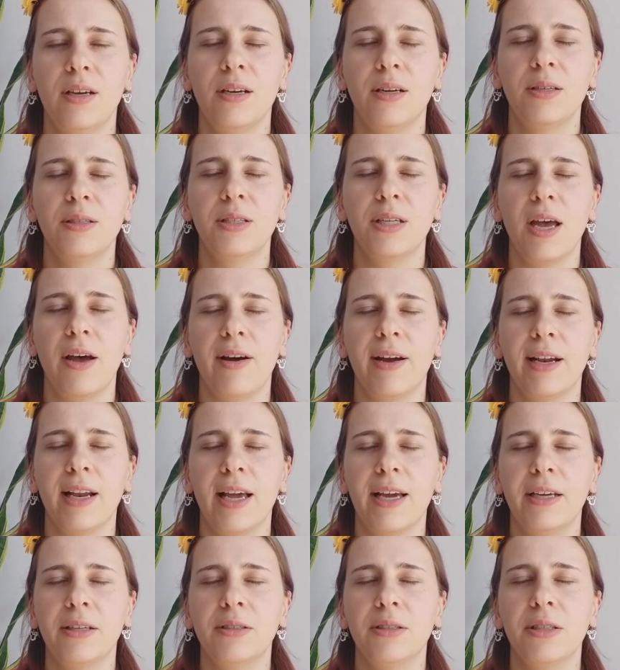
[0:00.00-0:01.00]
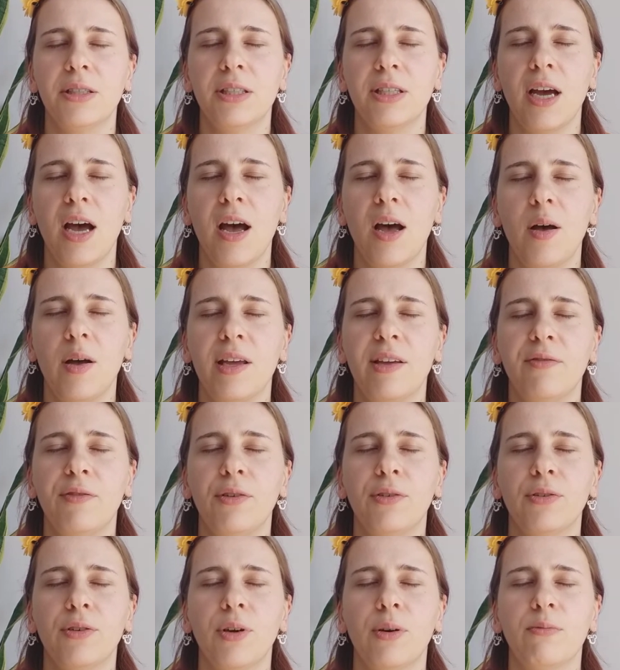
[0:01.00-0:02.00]
So I'd like you to start, if
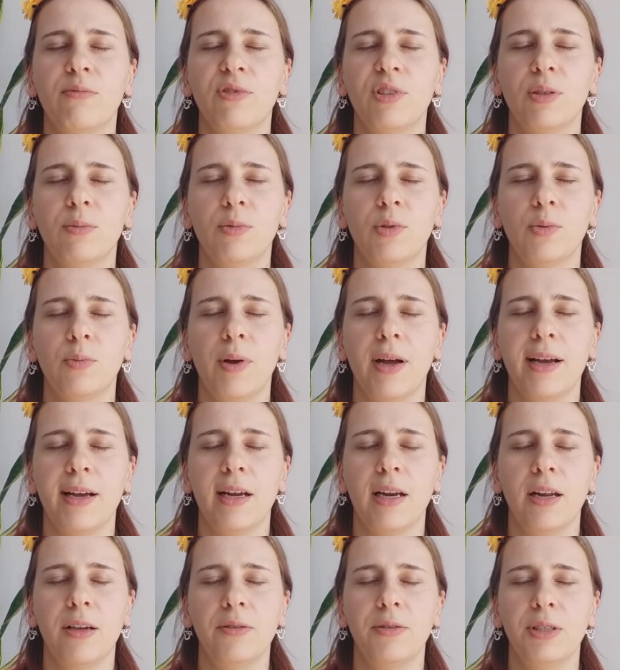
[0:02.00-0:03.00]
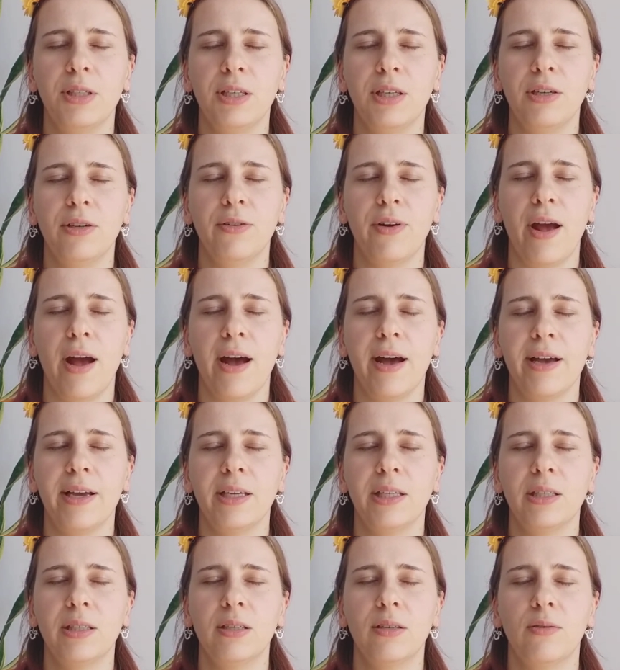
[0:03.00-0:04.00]
you're comfortable, by closing your
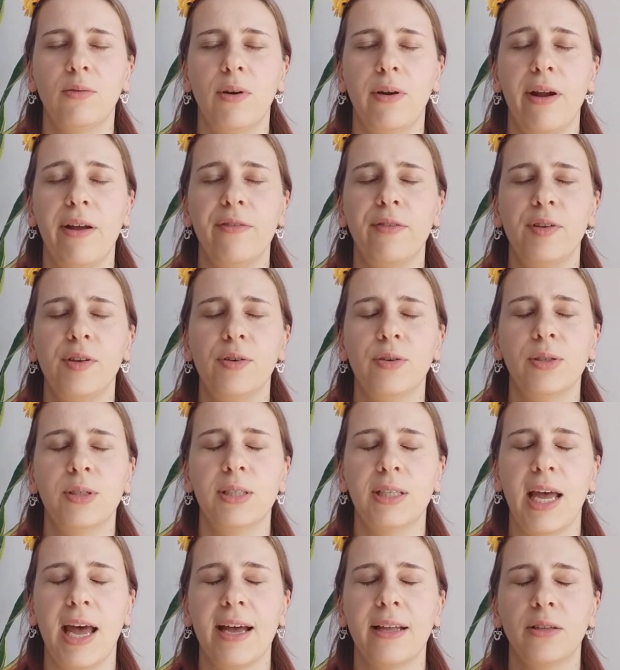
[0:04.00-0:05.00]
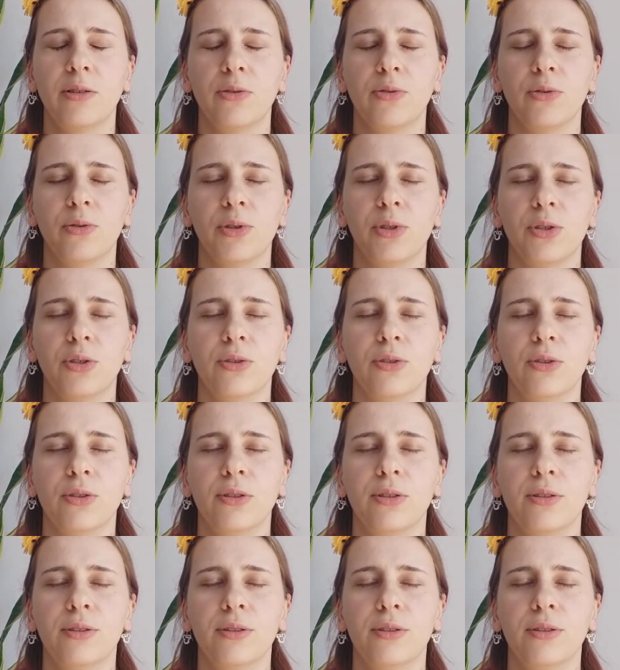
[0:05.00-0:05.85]
eyes wherever you're sat or stood,